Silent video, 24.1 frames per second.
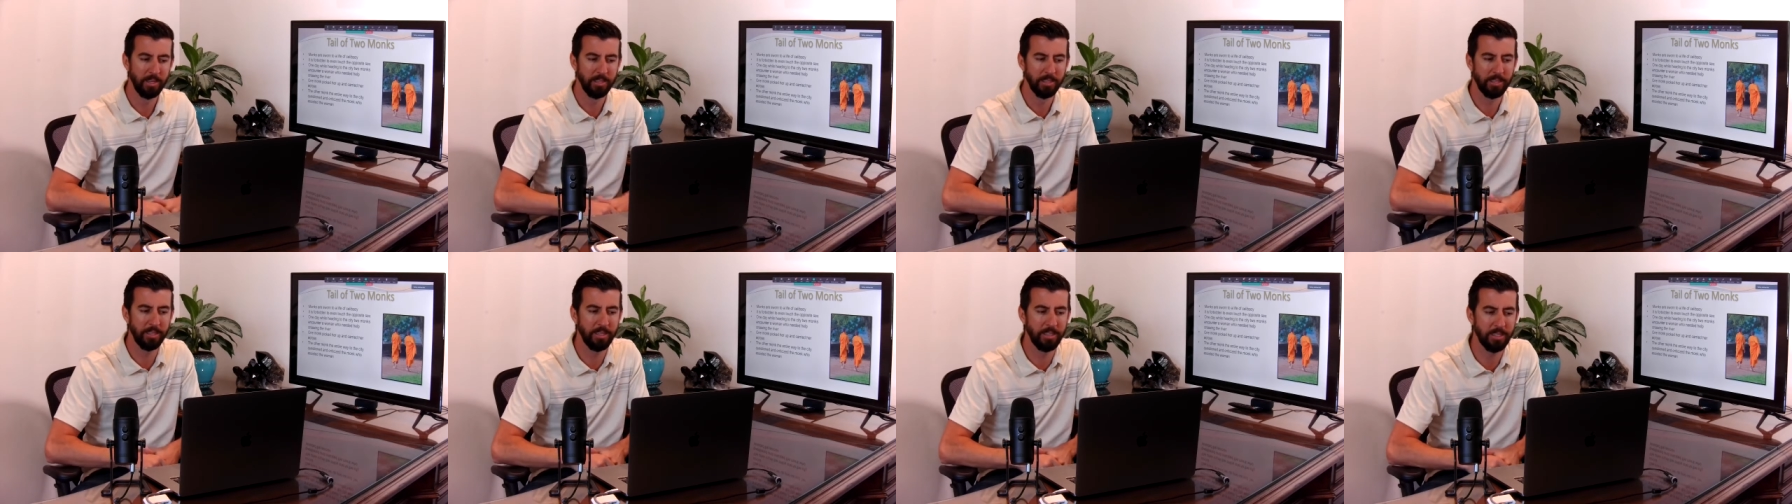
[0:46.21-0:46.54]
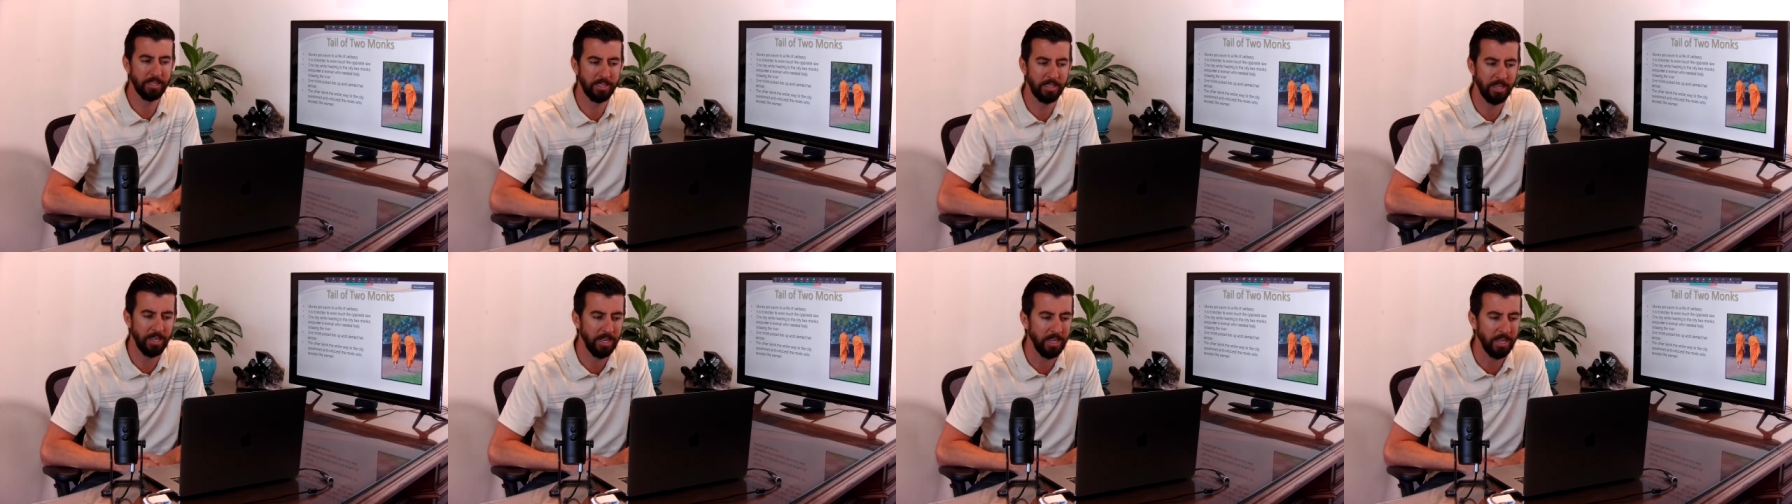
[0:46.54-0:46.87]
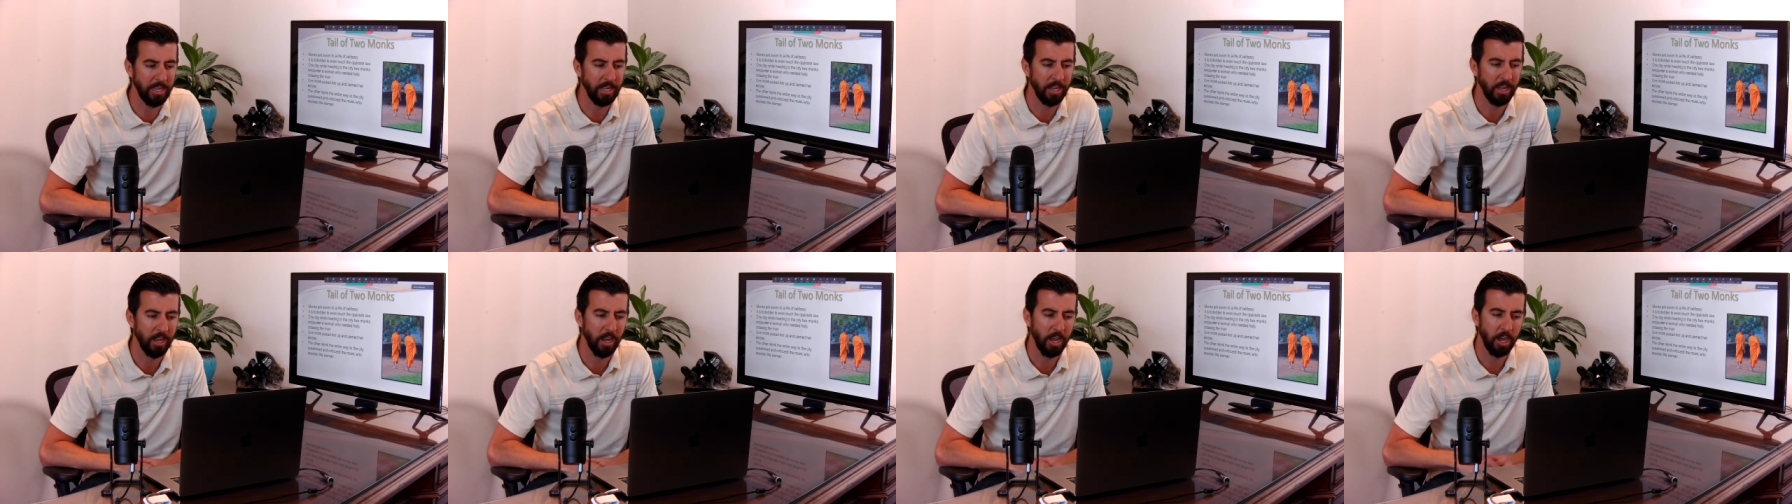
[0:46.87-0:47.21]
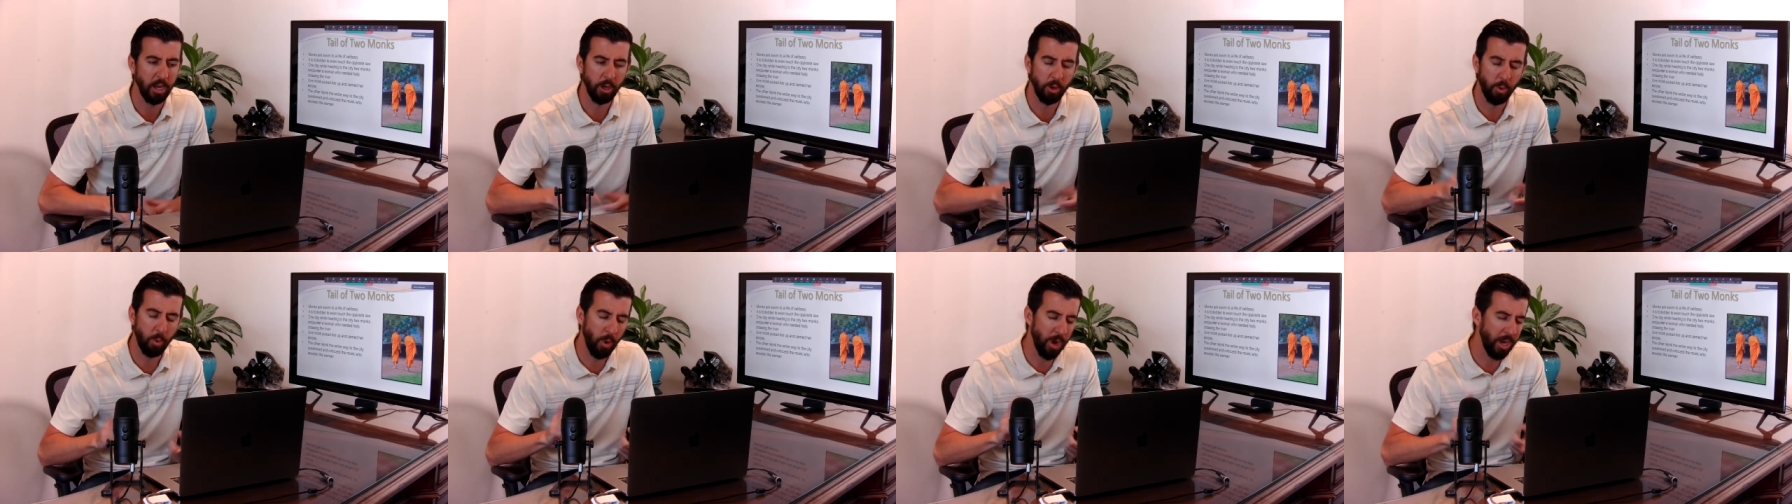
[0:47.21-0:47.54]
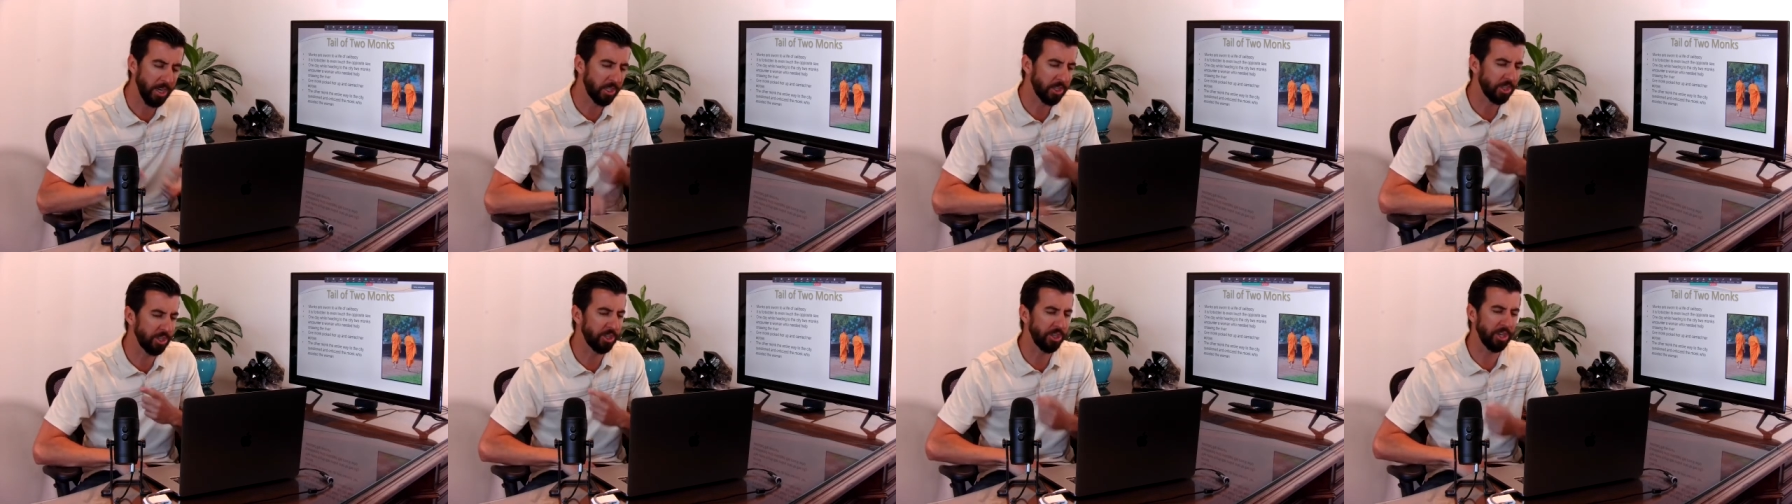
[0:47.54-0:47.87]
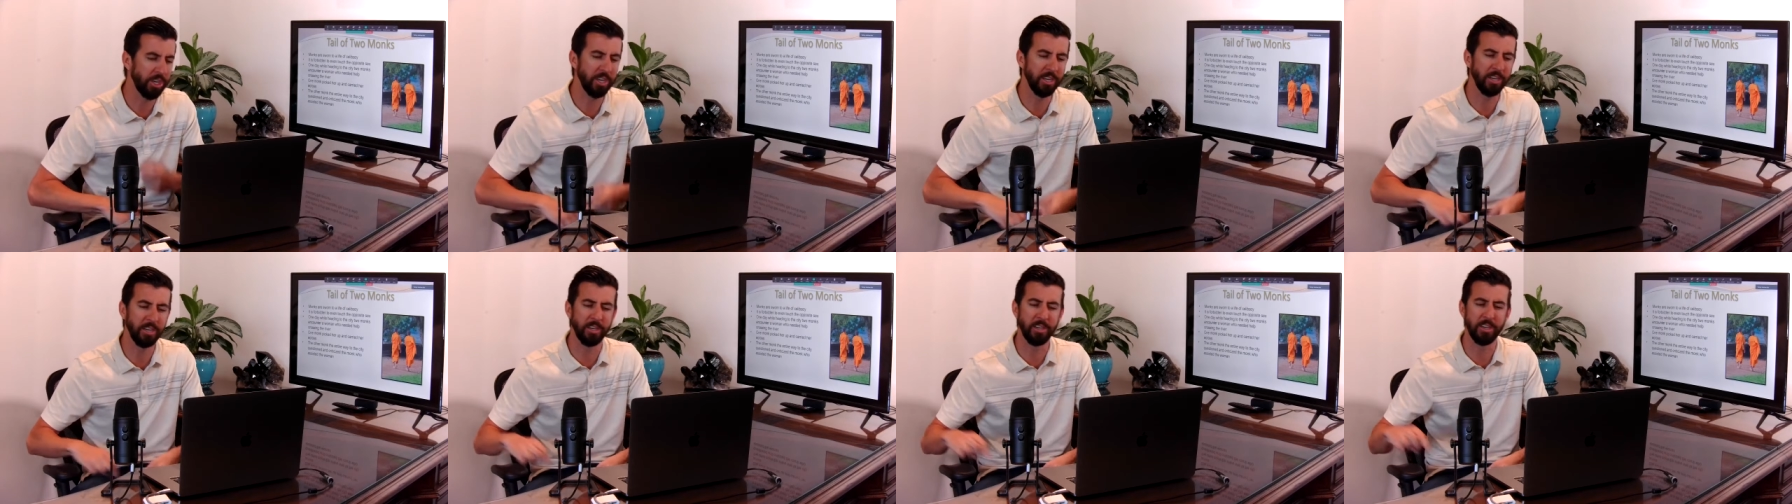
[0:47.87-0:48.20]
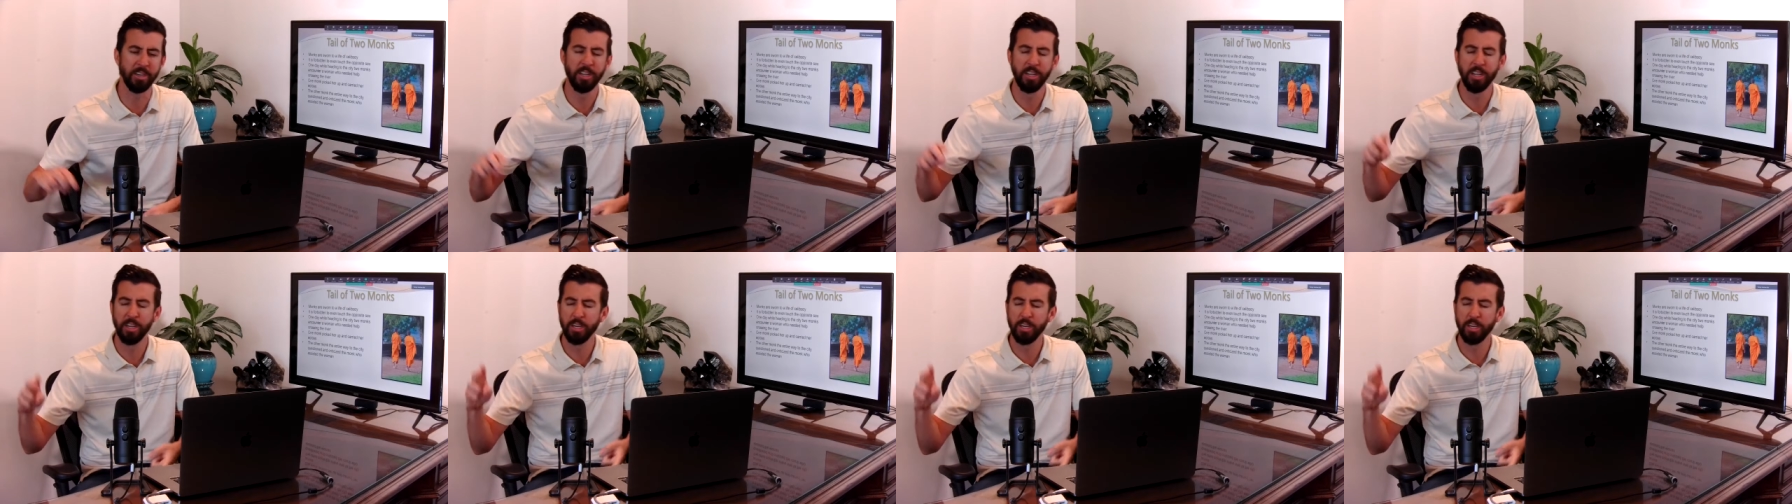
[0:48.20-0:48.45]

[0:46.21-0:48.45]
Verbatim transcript: to the city, questioned,